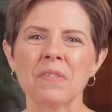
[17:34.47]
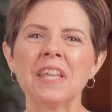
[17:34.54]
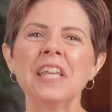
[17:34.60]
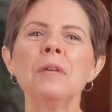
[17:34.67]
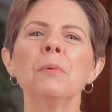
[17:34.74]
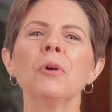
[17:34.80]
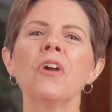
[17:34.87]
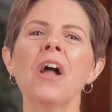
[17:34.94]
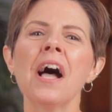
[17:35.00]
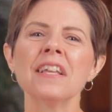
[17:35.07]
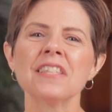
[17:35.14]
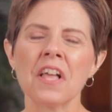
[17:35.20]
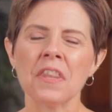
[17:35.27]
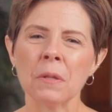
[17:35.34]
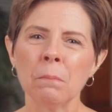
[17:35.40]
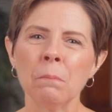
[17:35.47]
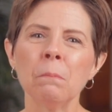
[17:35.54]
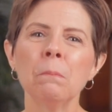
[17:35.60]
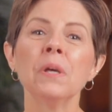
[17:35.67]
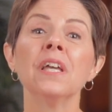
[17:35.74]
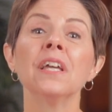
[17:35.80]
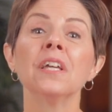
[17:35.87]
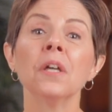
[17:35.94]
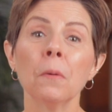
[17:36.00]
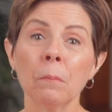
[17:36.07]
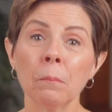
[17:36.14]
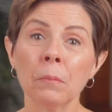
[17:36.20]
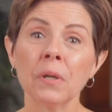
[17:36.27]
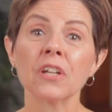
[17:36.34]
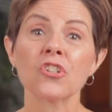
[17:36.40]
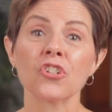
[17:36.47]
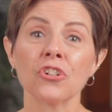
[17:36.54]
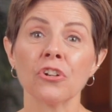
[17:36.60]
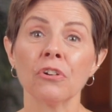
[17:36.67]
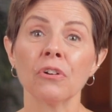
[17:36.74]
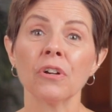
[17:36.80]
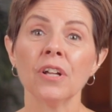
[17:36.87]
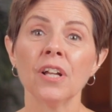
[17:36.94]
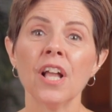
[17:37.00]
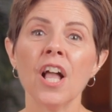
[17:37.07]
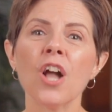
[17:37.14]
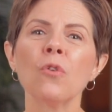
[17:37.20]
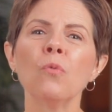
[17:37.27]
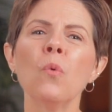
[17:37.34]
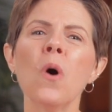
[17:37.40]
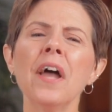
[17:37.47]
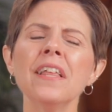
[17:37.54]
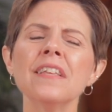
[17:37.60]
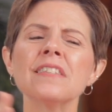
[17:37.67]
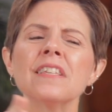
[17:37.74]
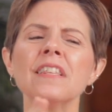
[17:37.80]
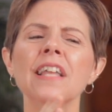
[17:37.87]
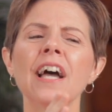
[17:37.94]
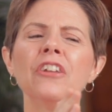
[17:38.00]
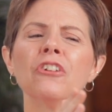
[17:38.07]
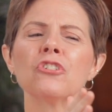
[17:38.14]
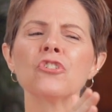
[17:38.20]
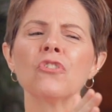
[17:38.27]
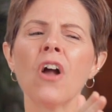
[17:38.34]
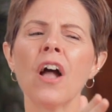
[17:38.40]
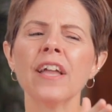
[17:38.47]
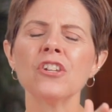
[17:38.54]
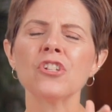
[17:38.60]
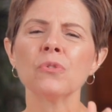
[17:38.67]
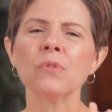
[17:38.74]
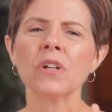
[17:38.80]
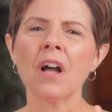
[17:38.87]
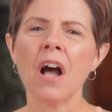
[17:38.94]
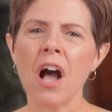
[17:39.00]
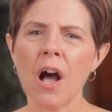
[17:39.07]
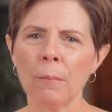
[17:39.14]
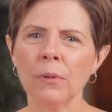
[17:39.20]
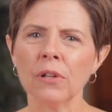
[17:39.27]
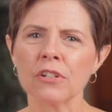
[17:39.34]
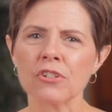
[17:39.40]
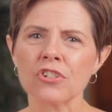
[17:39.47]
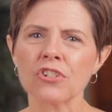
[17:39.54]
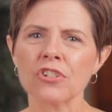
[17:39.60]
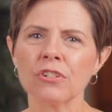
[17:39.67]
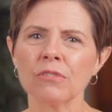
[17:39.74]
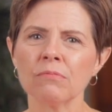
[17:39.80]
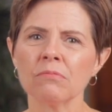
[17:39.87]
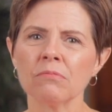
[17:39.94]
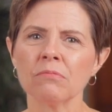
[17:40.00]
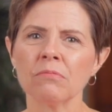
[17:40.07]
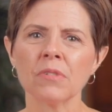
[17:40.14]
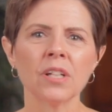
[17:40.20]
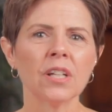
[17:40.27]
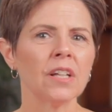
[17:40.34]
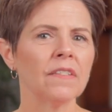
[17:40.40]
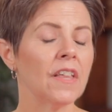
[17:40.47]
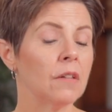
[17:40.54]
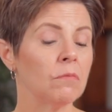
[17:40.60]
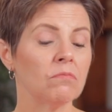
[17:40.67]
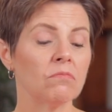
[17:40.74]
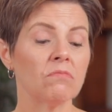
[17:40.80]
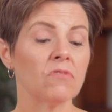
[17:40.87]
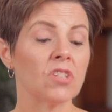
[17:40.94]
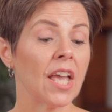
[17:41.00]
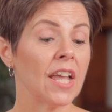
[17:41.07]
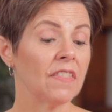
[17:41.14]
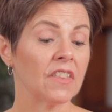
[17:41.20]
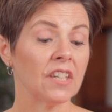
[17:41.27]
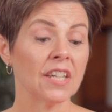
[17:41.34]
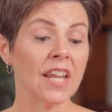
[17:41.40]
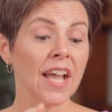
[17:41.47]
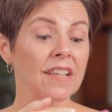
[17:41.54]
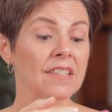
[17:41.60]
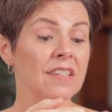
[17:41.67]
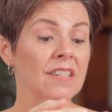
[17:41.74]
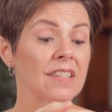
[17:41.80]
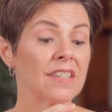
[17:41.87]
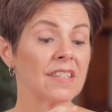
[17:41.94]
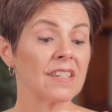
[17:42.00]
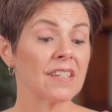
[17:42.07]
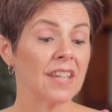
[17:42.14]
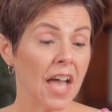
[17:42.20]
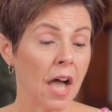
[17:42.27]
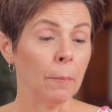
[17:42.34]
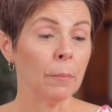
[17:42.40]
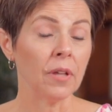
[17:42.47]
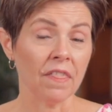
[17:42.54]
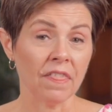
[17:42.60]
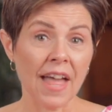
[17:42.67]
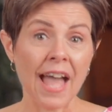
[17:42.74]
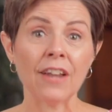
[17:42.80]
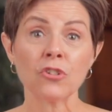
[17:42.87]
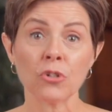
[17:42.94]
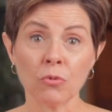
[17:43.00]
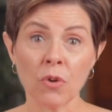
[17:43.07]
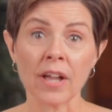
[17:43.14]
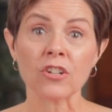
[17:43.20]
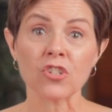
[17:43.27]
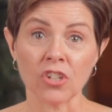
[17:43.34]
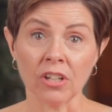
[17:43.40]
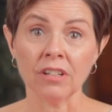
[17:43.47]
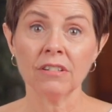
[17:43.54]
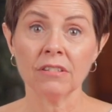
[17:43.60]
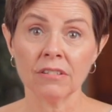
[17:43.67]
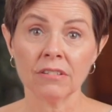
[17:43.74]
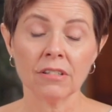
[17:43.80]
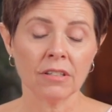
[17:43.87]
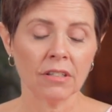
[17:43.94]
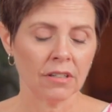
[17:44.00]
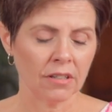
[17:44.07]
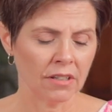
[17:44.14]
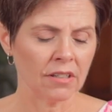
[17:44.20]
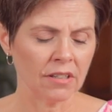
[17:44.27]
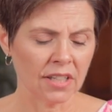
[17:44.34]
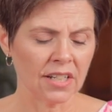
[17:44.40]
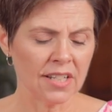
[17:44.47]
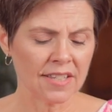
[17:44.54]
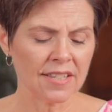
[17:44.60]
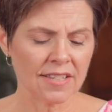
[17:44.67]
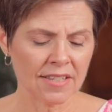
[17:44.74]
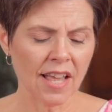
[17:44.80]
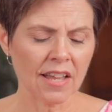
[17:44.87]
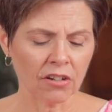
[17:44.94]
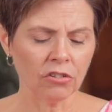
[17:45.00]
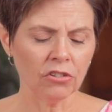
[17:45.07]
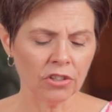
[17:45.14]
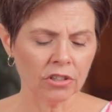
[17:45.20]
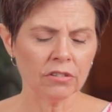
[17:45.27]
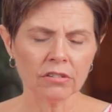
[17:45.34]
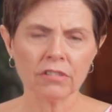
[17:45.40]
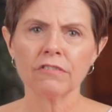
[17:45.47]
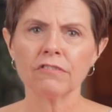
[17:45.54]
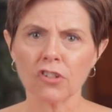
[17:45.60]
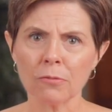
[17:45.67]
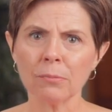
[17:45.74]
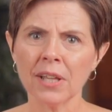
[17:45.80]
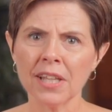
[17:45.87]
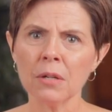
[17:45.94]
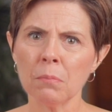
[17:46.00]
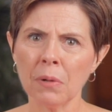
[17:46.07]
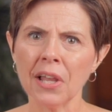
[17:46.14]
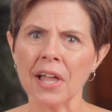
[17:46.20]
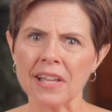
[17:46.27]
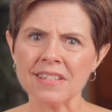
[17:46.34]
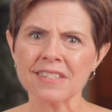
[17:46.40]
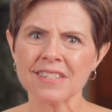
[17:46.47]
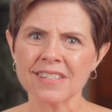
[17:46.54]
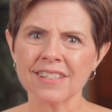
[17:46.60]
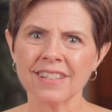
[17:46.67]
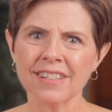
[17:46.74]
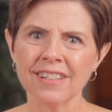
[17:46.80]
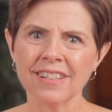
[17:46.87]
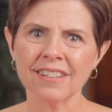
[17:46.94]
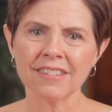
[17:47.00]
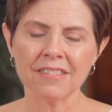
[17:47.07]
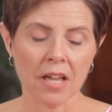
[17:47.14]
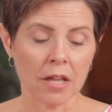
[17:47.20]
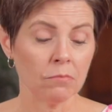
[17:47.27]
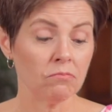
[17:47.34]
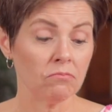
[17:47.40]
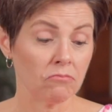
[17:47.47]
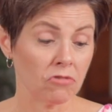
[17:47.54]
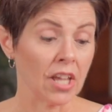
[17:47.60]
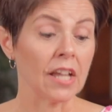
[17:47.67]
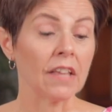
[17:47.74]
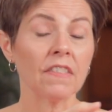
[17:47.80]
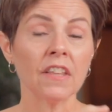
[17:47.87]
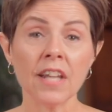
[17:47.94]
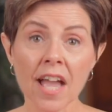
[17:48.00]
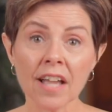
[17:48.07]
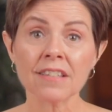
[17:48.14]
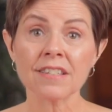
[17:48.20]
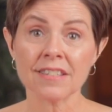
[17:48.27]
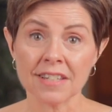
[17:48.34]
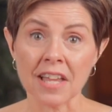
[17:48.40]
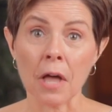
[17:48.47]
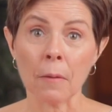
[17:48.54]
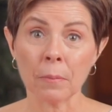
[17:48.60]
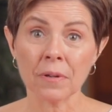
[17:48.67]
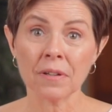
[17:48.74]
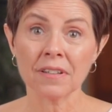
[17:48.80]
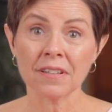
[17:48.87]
Keep your eyes on the big picture. What is it that you're trying to accomplish? Then take the next step in that direction, get it settled firmly in place, and take the next step.